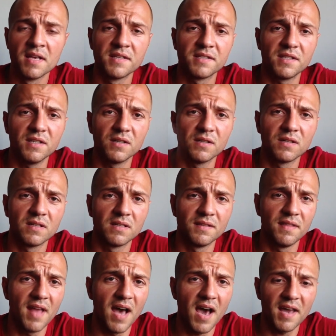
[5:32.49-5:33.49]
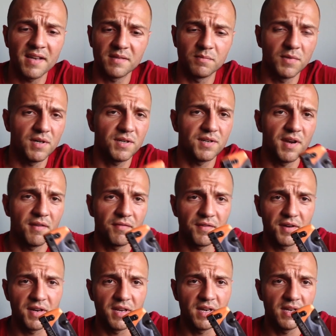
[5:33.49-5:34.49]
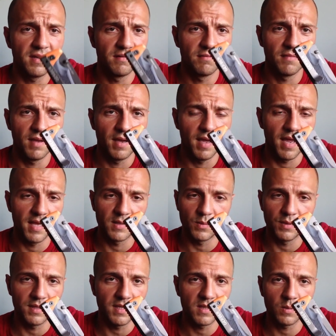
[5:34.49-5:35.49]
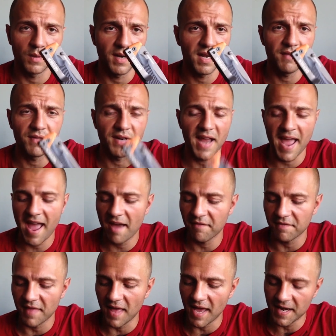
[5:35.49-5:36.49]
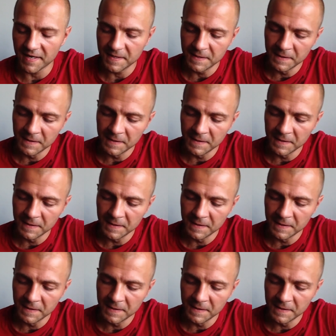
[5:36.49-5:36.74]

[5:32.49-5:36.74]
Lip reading: Still, not as much effort needed as with this one, not even half that.